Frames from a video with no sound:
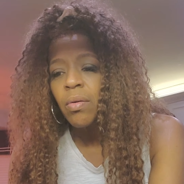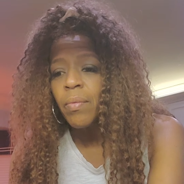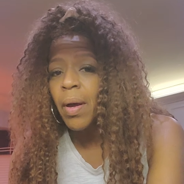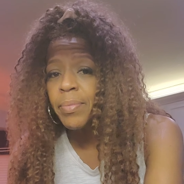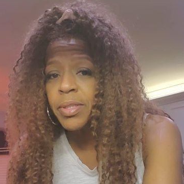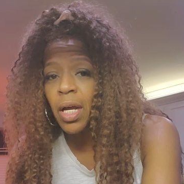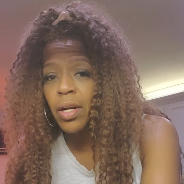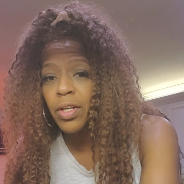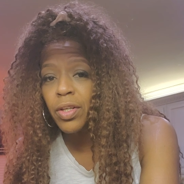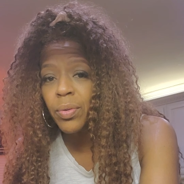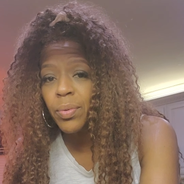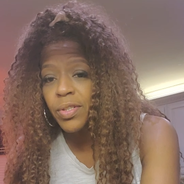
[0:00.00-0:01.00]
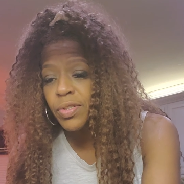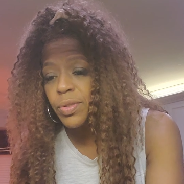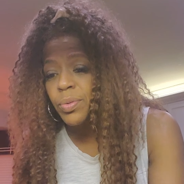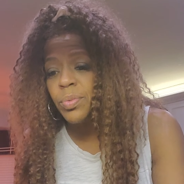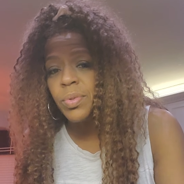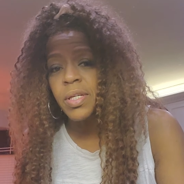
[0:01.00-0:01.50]
I'm telling you, as
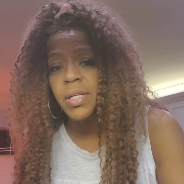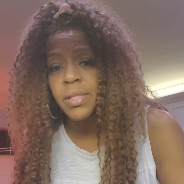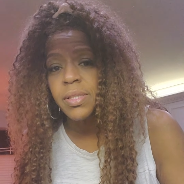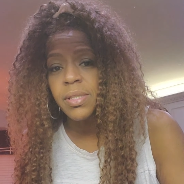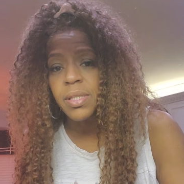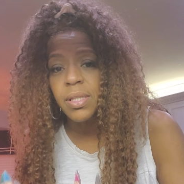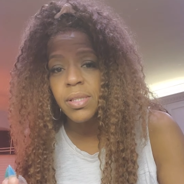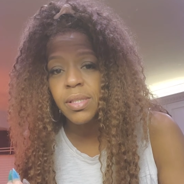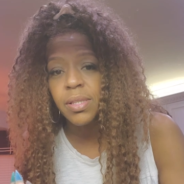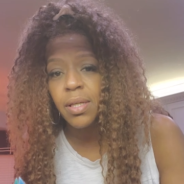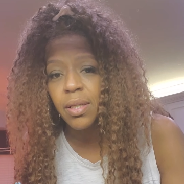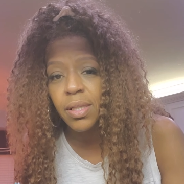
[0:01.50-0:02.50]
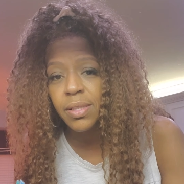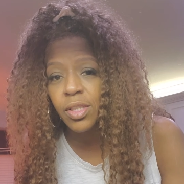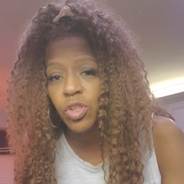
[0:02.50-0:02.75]
soon as this, because the